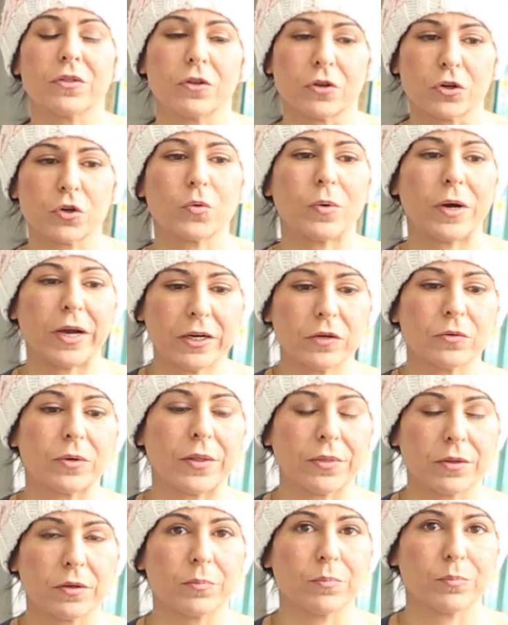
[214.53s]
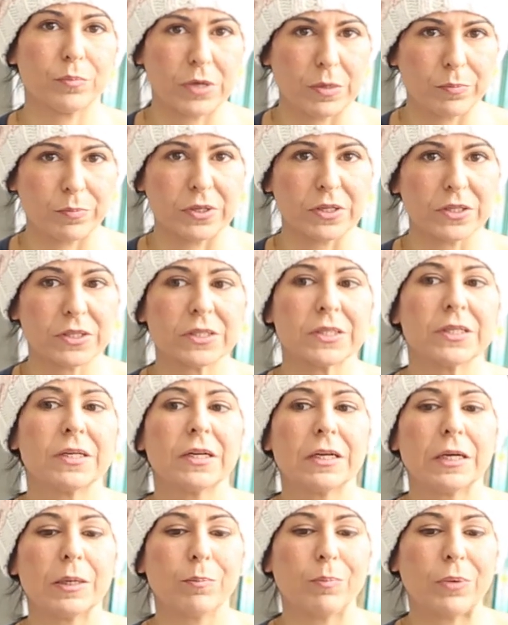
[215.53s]
not quite random people's
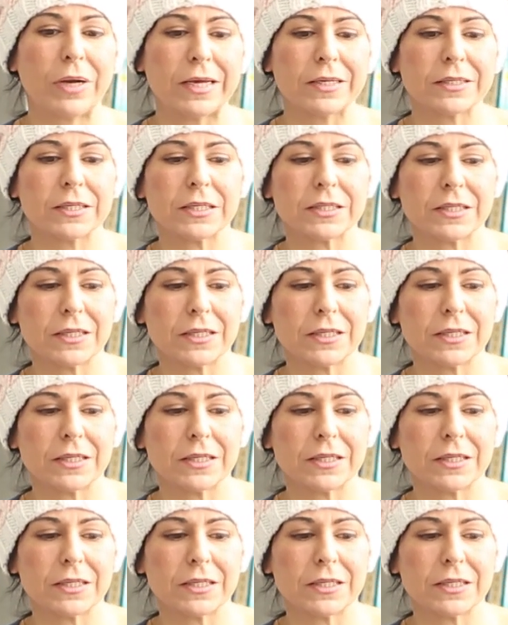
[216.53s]
places.